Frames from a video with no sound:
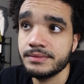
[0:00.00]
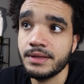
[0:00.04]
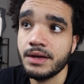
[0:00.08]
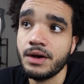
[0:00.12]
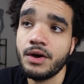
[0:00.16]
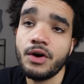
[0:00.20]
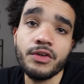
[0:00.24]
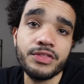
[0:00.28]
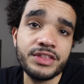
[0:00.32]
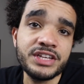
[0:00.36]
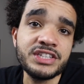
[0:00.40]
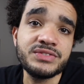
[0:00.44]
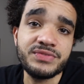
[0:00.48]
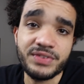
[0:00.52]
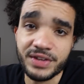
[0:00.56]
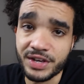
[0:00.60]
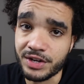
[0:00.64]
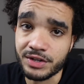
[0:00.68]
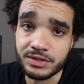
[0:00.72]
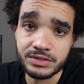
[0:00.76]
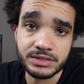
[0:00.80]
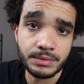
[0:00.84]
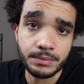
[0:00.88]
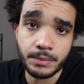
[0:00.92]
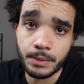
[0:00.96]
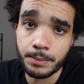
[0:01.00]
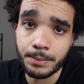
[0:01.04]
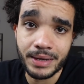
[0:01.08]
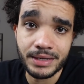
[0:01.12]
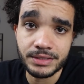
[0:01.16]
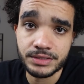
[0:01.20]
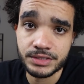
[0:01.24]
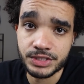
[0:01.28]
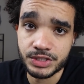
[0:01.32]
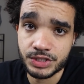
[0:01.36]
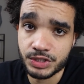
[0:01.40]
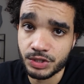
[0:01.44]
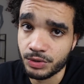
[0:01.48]
All these videos I'm
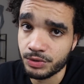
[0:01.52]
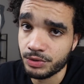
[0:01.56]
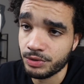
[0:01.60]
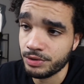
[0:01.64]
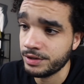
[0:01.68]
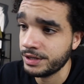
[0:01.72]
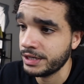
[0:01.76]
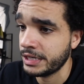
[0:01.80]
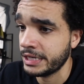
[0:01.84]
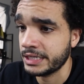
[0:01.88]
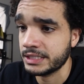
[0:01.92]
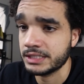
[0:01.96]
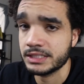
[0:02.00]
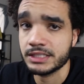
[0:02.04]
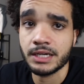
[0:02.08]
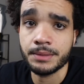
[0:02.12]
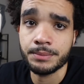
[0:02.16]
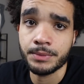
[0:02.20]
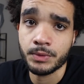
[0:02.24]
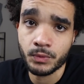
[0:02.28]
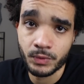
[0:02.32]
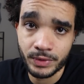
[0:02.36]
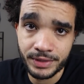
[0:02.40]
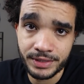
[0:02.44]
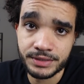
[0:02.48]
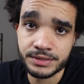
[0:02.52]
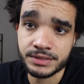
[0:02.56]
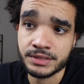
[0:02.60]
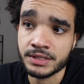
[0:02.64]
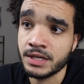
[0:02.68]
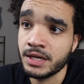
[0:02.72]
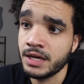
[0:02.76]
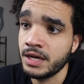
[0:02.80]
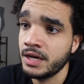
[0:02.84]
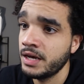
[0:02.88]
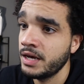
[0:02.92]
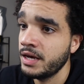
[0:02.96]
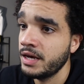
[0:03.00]
about to show you in the next coming weeks,
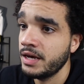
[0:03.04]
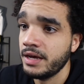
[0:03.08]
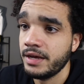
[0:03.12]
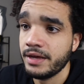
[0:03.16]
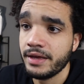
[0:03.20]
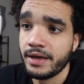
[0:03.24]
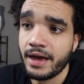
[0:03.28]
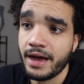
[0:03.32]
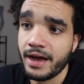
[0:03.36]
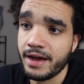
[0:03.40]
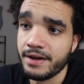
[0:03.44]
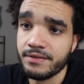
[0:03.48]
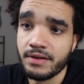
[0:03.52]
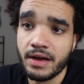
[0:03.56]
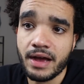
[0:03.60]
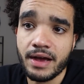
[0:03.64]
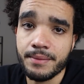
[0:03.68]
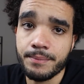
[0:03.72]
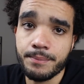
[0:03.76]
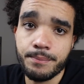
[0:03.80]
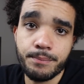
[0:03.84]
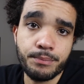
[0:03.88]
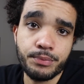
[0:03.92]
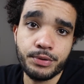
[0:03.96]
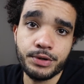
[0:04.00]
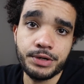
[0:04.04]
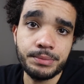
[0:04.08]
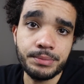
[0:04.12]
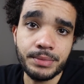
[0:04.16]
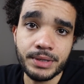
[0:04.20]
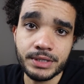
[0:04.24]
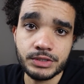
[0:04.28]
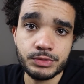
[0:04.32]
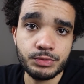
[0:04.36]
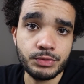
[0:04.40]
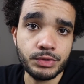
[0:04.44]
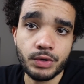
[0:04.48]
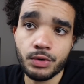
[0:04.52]
I pretty
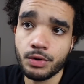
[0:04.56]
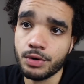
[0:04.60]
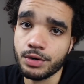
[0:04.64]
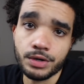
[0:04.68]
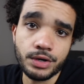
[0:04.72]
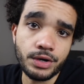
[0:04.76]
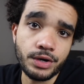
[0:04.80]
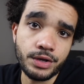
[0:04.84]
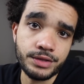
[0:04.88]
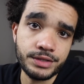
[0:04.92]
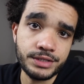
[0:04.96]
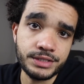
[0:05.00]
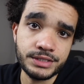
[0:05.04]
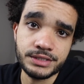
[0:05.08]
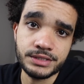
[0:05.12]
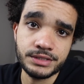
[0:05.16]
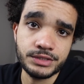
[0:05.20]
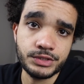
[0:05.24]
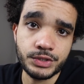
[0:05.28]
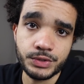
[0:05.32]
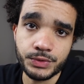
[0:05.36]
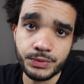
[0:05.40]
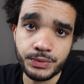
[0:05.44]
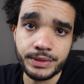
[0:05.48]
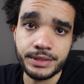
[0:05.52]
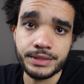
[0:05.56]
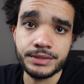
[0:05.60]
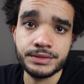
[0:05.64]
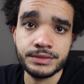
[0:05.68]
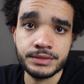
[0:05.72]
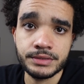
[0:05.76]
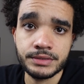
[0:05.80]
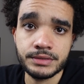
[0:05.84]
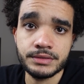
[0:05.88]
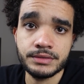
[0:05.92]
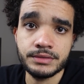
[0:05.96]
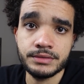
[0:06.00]
much recorded all these in 2 weeks.